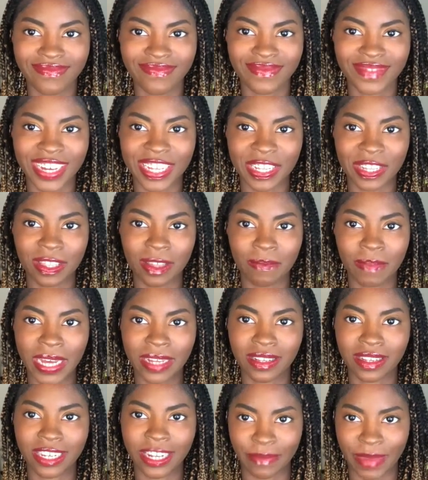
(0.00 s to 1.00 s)
isn't the
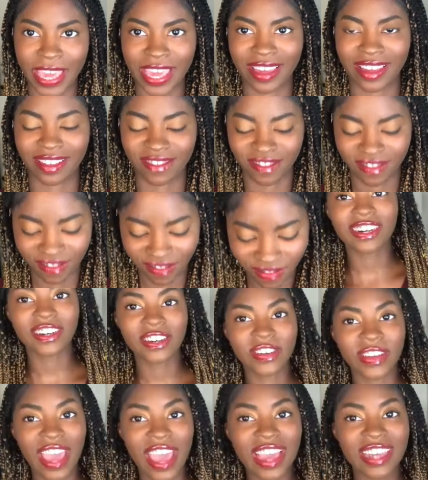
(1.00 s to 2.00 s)
best to me.
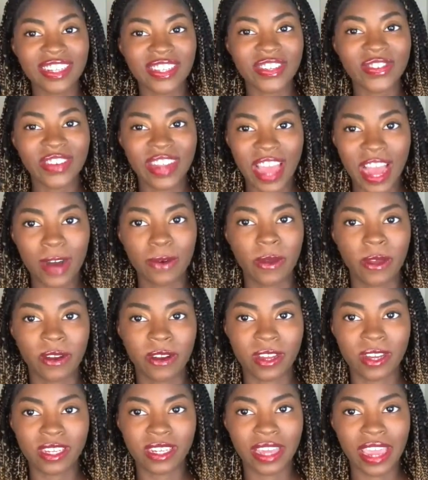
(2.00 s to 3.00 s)
Okay, so now we are
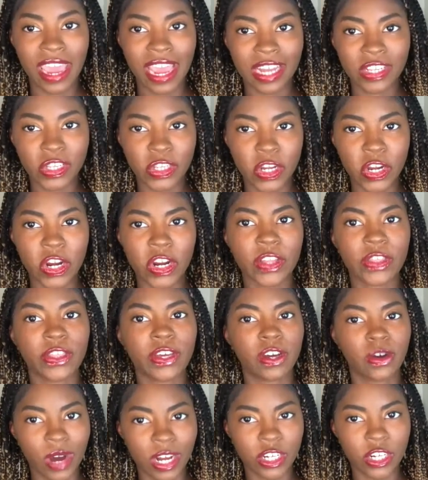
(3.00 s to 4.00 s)
here to answer the
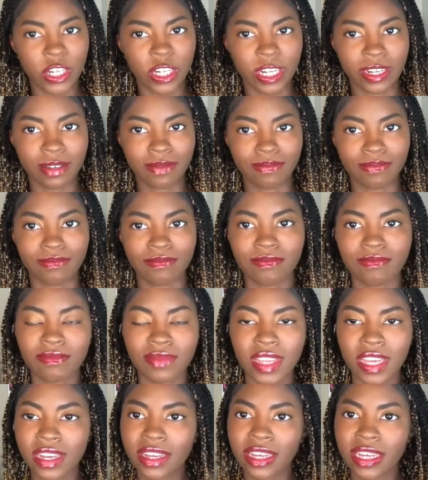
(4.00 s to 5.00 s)
question,
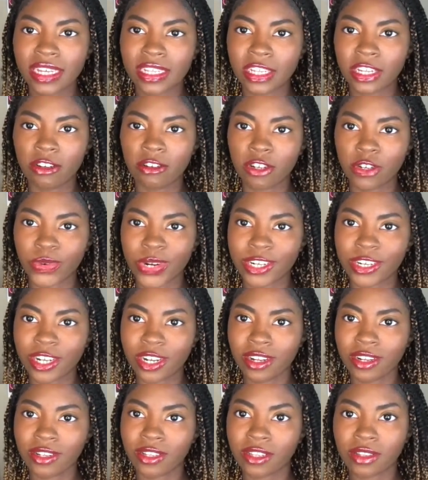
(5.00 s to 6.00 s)
is it
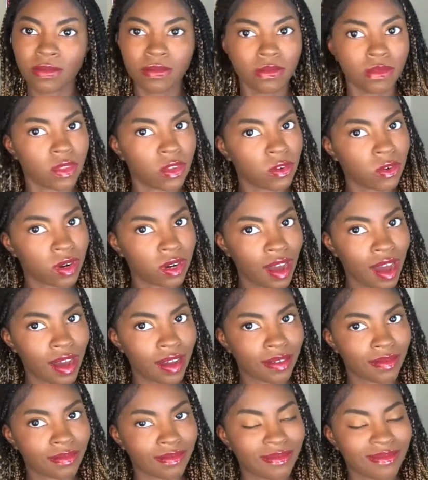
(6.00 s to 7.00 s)
nutritious or not?
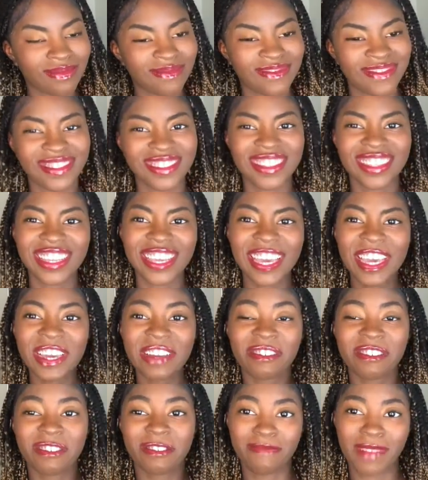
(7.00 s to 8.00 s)

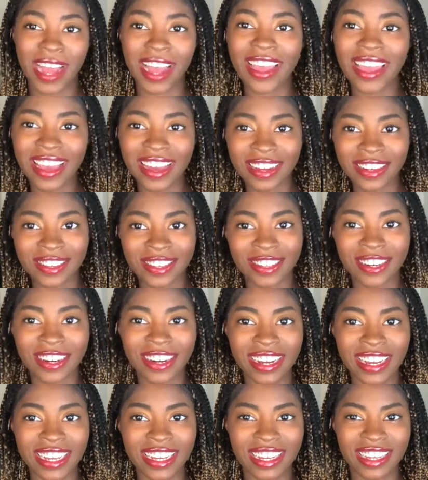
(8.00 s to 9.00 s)
And my
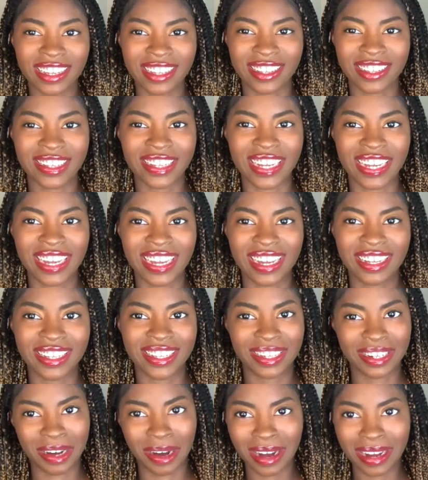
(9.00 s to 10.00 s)
answer is, it's
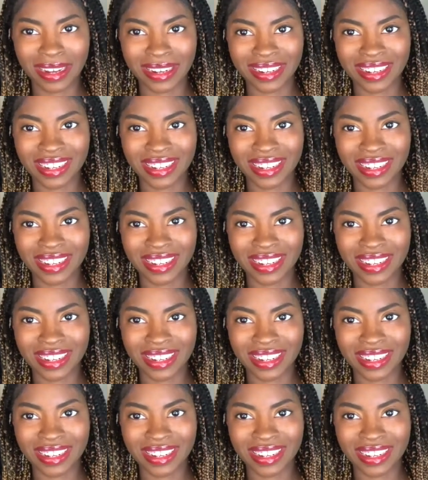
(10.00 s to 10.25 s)
not.